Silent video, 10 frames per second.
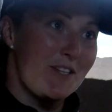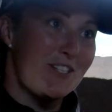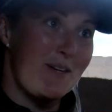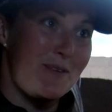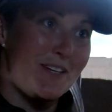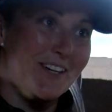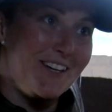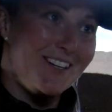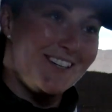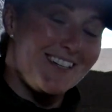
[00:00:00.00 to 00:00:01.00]
and the Champion
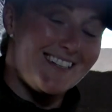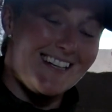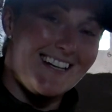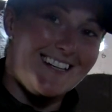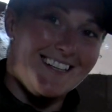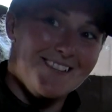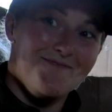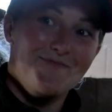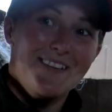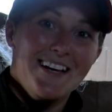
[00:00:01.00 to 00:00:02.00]
Hurdle the other day,
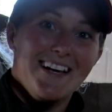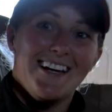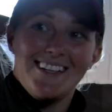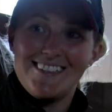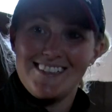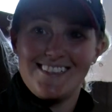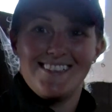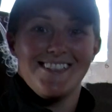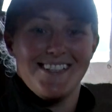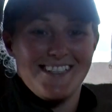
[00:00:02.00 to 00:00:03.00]
um, it
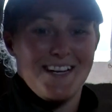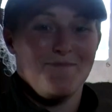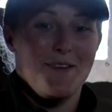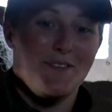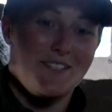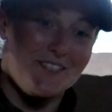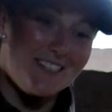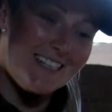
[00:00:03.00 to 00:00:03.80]
did uh, tempt me for two